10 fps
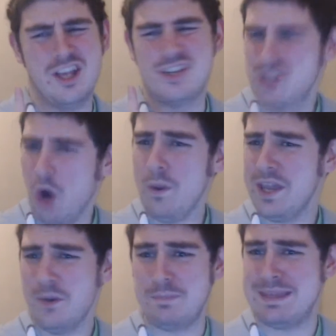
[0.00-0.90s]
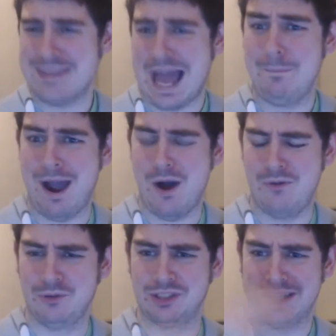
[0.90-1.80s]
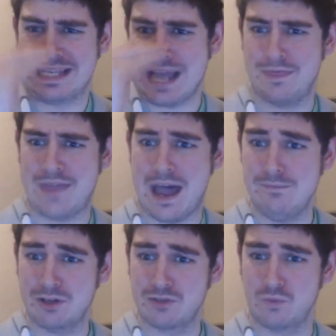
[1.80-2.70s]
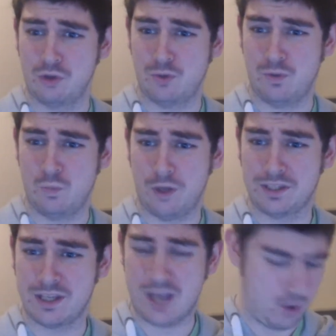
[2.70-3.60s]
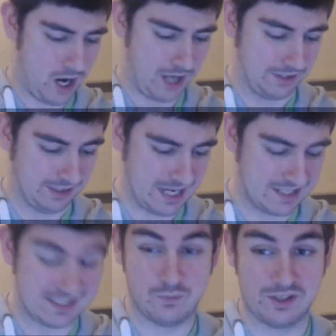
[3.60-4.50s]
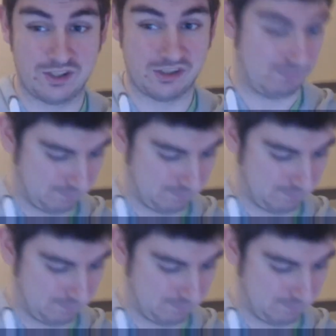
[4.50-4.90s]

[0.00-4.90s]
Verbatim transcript: no way be that powerful to let out that much water in one go unless it was